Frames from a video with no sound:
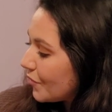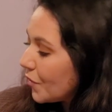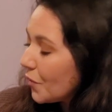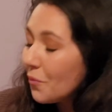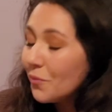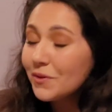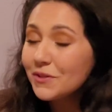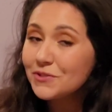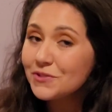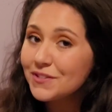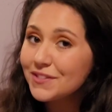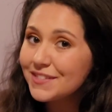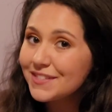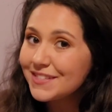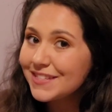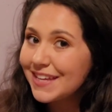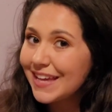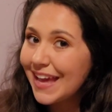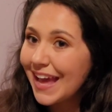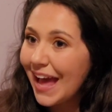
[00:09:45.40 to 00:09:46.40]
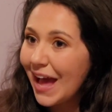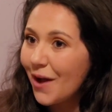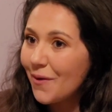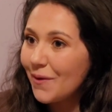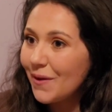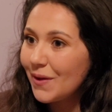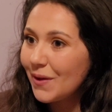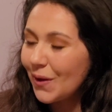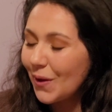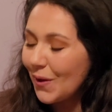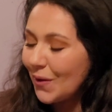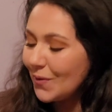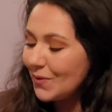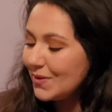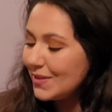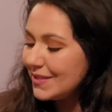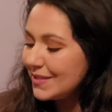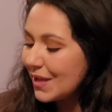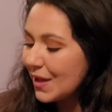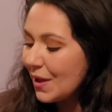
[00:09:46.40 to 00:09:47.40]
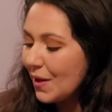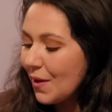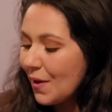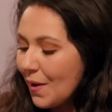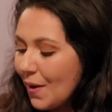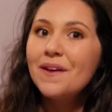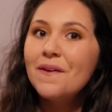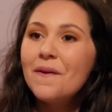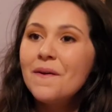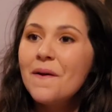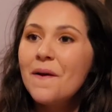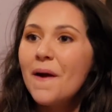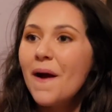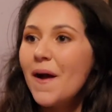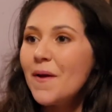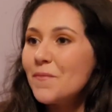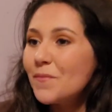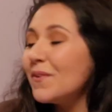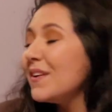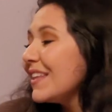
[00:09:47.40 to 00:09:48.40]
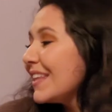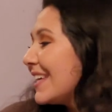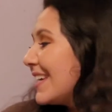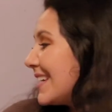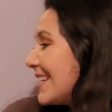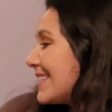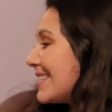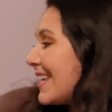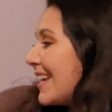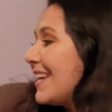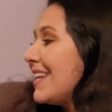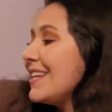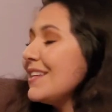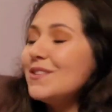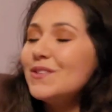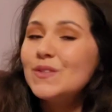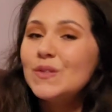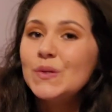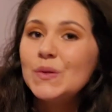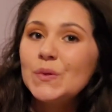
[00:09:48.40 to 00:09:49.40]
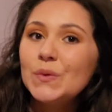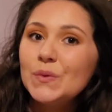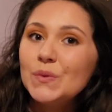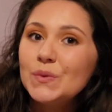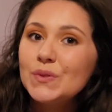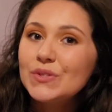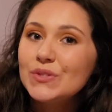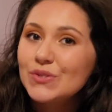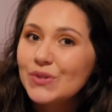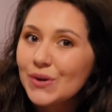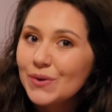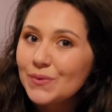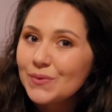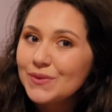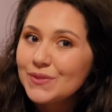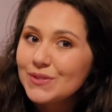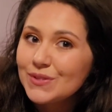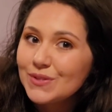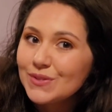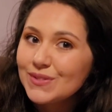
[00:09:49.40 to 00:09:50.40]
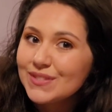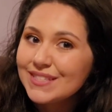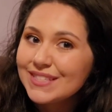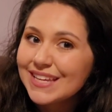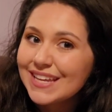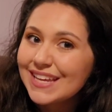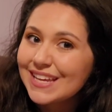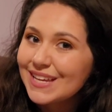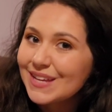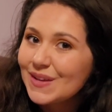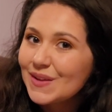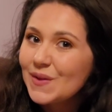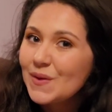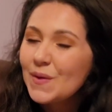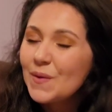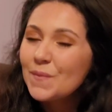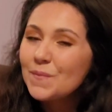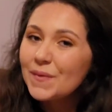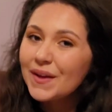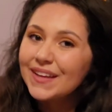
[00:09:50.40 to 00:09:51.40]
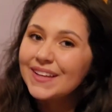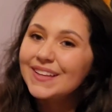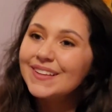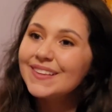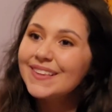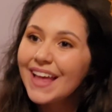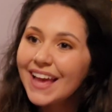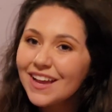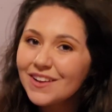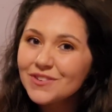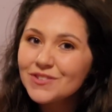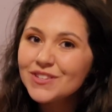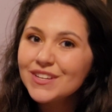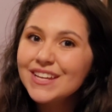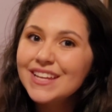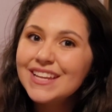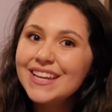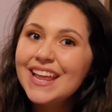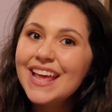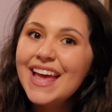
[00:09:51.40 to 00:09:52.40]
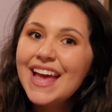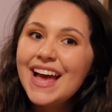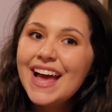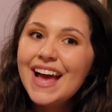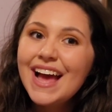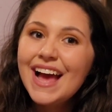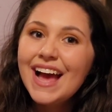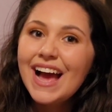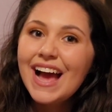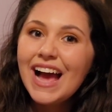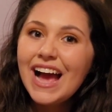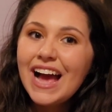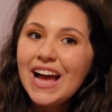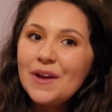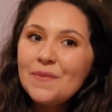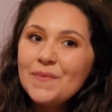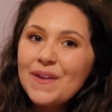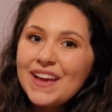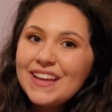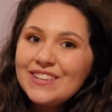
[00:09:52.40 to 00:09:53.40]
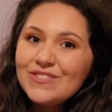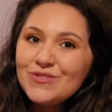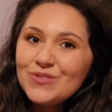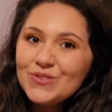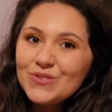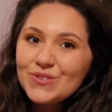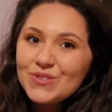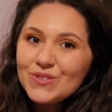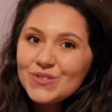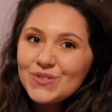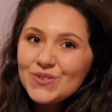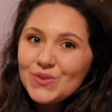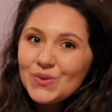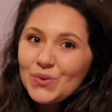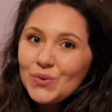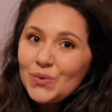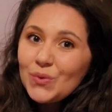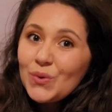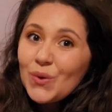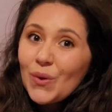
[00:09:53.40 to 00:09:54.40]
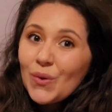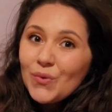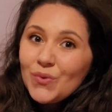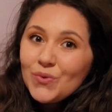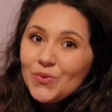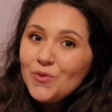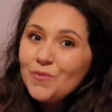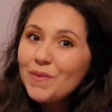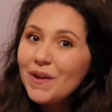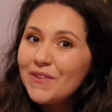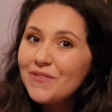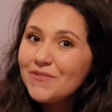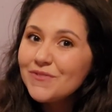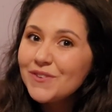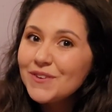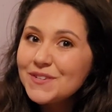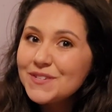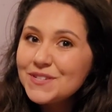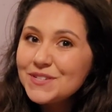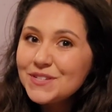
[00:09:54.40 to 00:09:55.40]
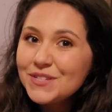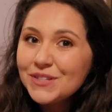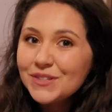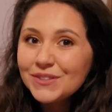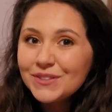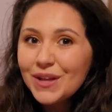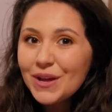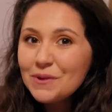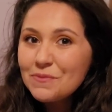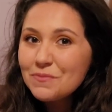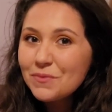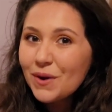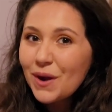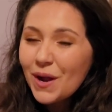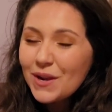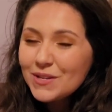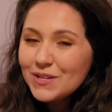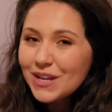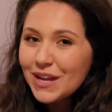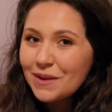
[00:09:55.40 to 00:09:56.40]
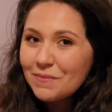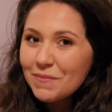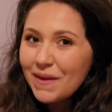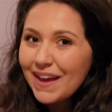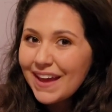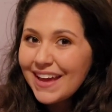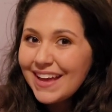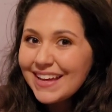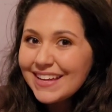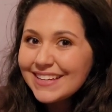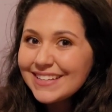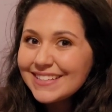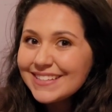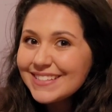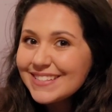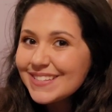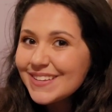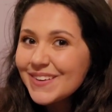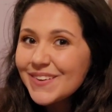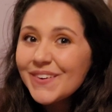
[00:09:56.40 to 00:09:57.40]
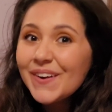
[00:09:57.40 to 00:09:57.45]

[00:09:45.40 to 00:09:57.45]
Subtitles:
we'll just see how it goes. I'm really excited to start reducing my collection. and just to go through my first year-long project pan. So